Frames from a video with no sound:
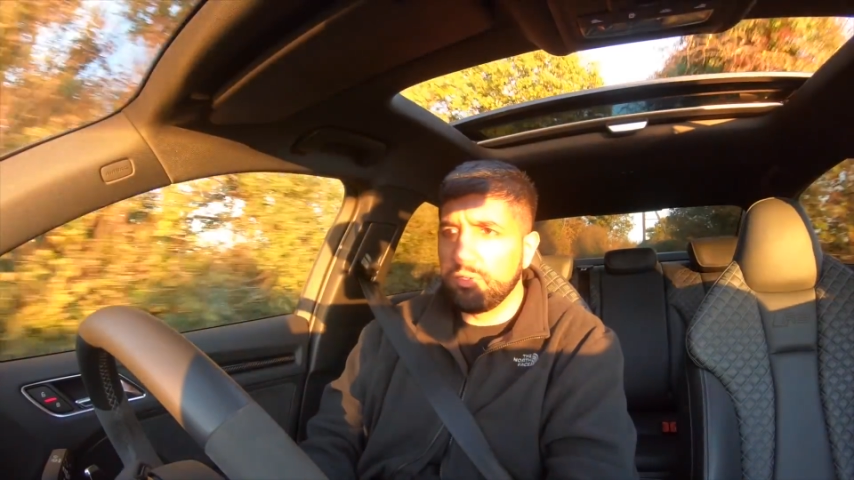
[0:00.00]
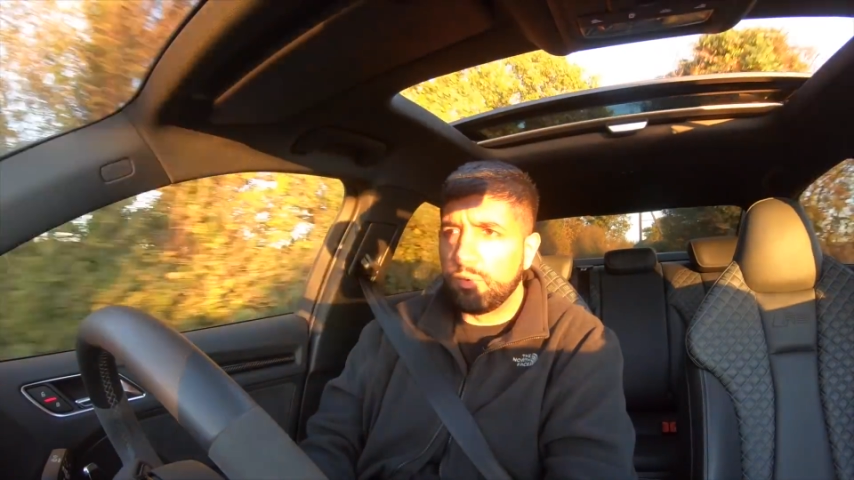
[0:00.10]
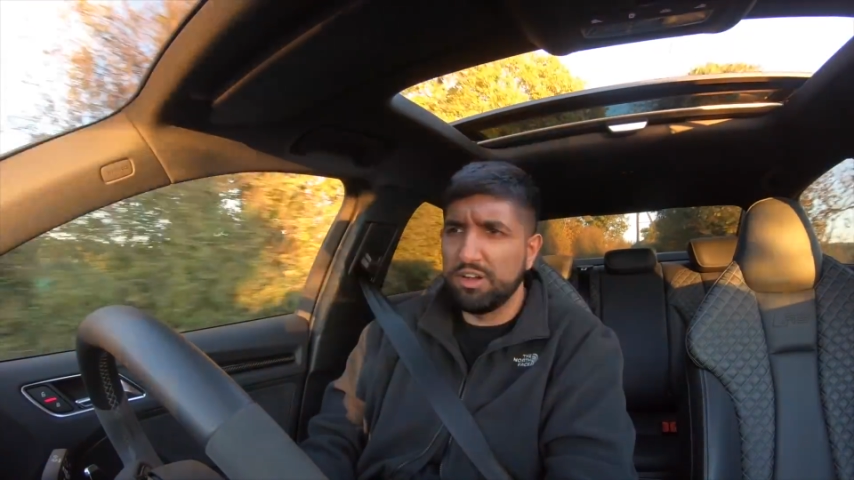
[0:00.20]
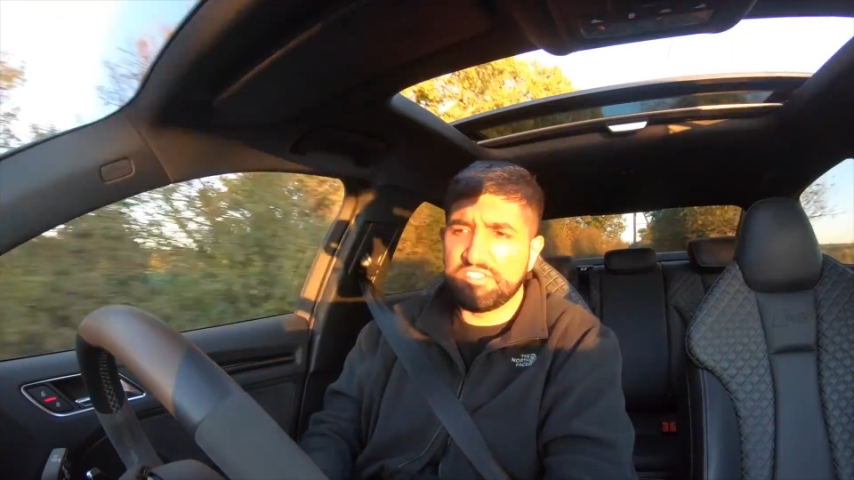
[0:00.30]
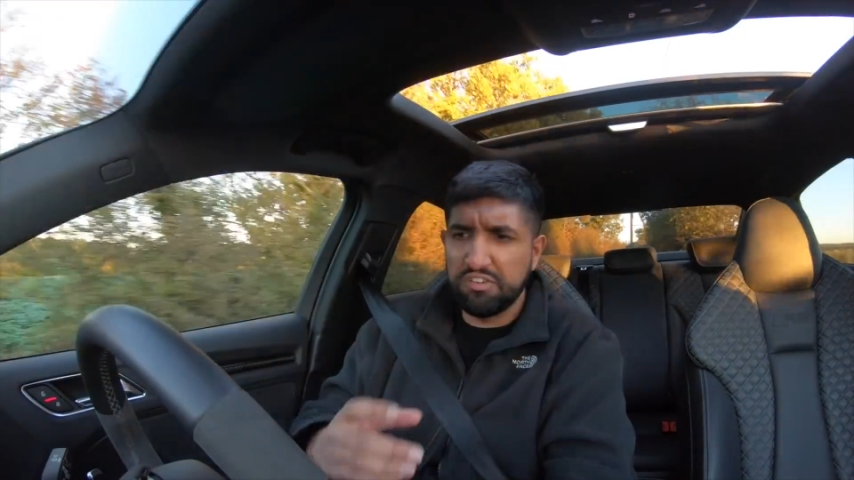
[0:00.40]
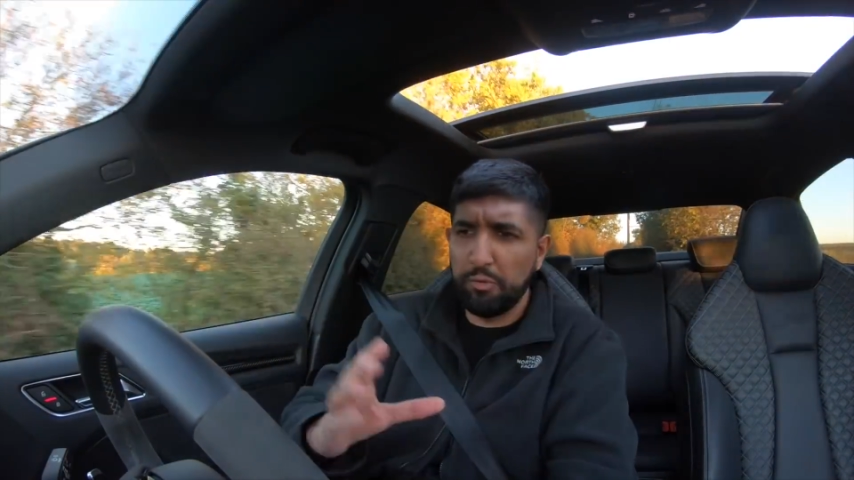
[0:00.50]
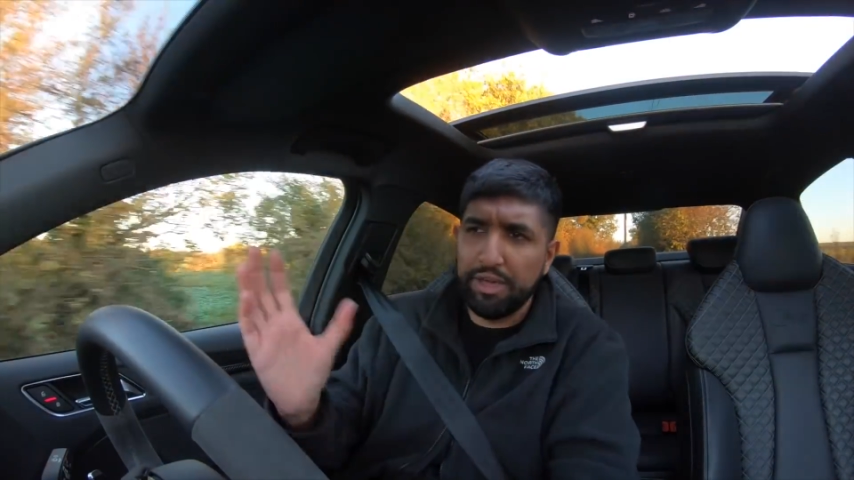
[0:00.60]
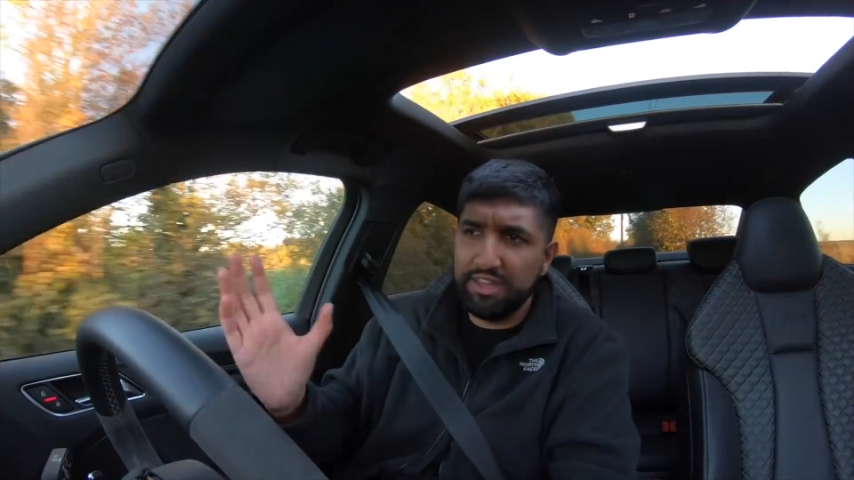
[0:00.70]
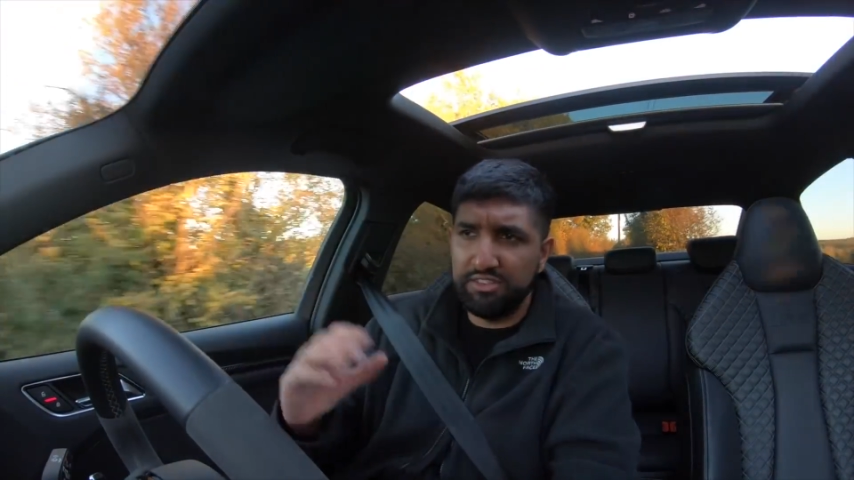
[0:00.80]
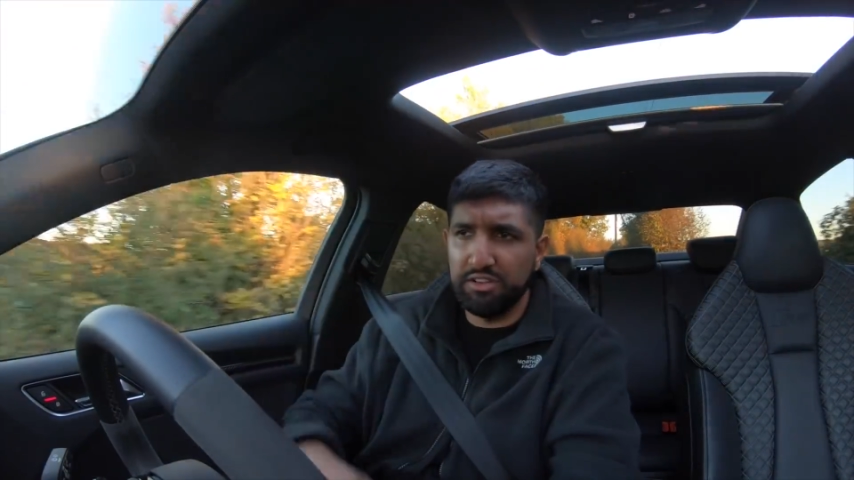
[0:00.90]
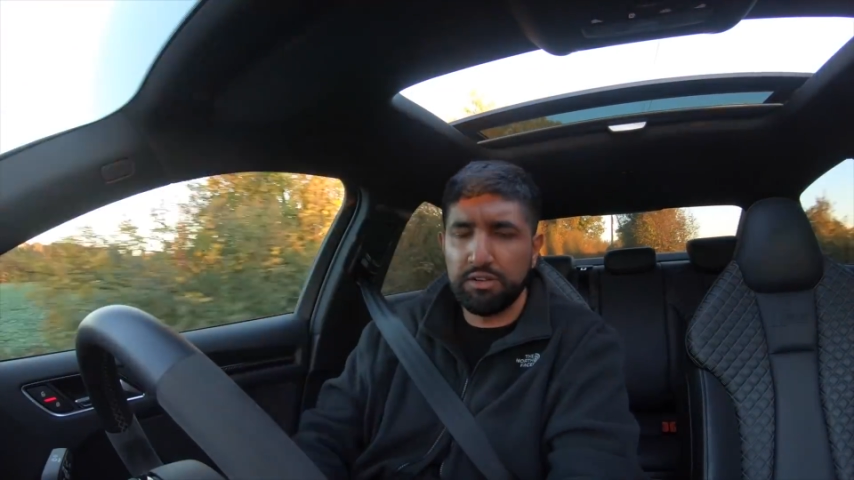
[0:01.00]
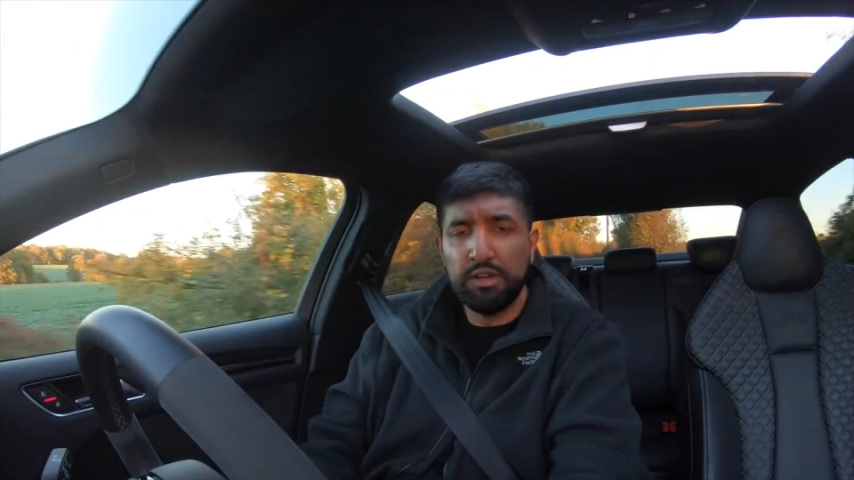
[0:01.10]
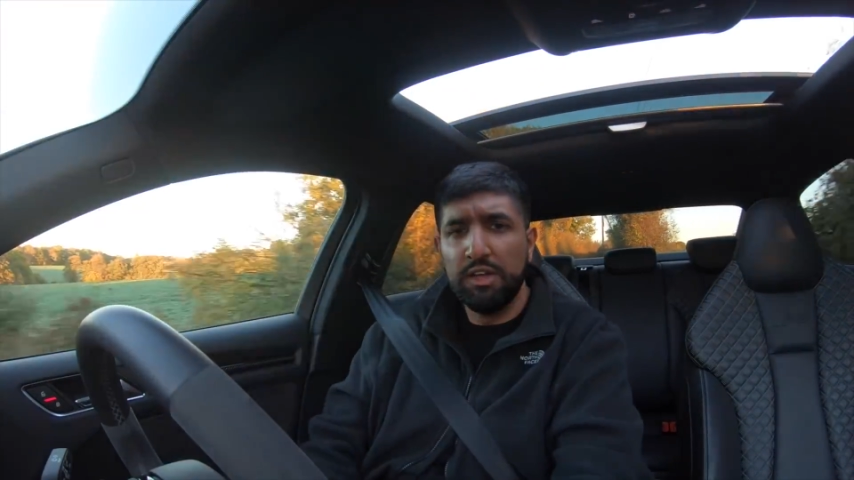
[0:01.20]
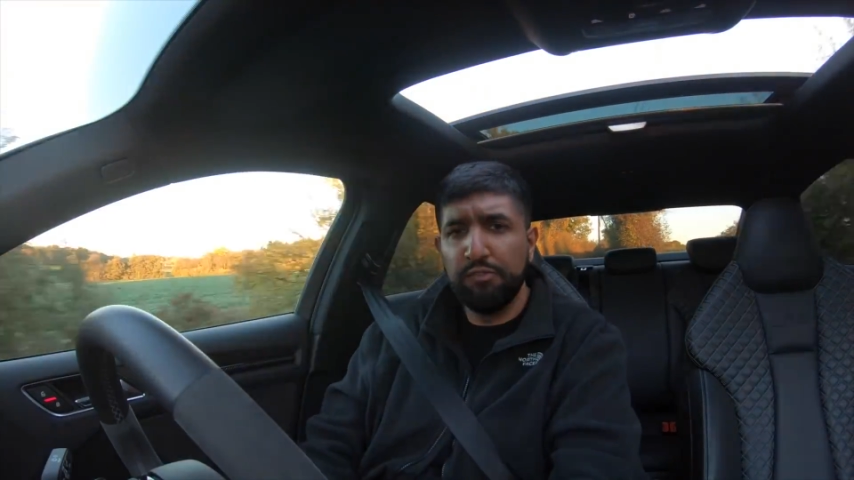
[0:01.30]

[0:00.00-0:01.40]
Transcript: you want instead of waiting until